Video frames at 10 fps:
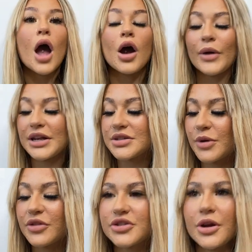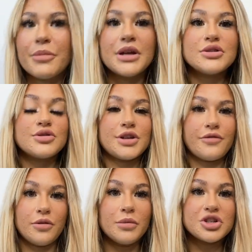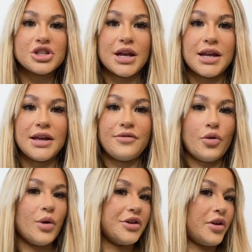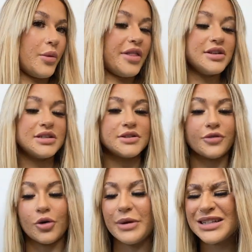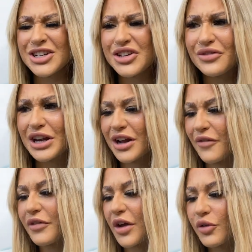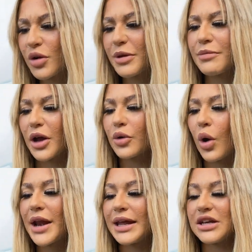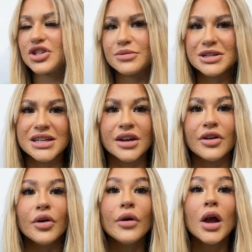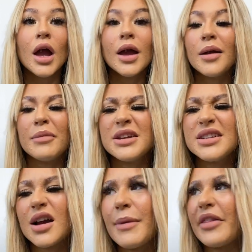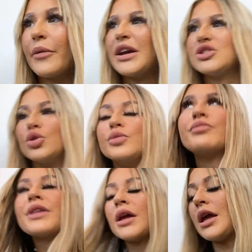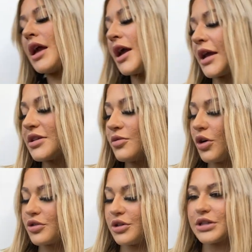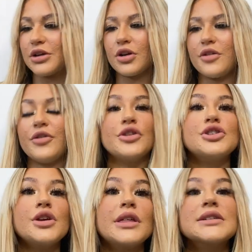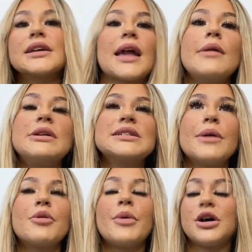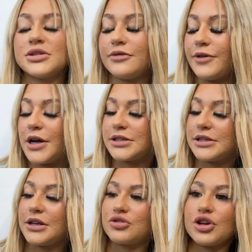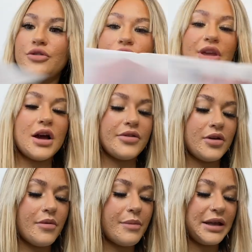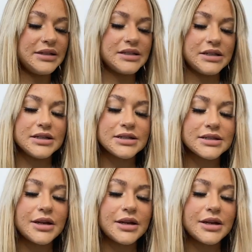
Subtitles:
Oh, and as well, this jumper is also from Shein, if you're wondering where this is from. It's actually really comfy. I thought it'd be quite an itchy material, but it didn't come out that way at all. Okay, so what I'll do is I'll go through the two things that came in a separate parcel first, and then I'll show you the other pieces.